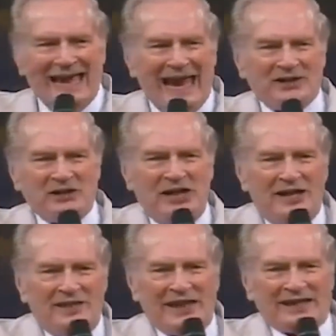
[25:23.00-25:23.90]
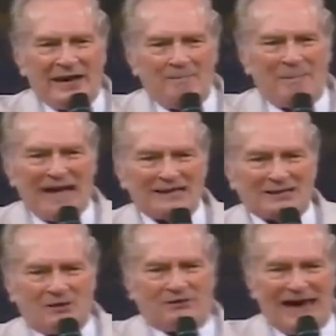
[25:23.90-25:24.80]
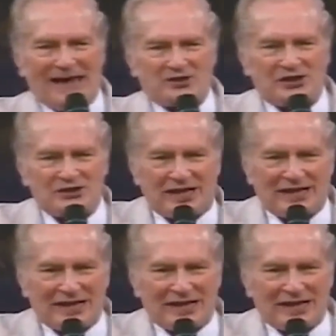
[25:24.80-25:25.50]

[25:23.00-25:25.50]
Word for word: And they come by so fast, she said,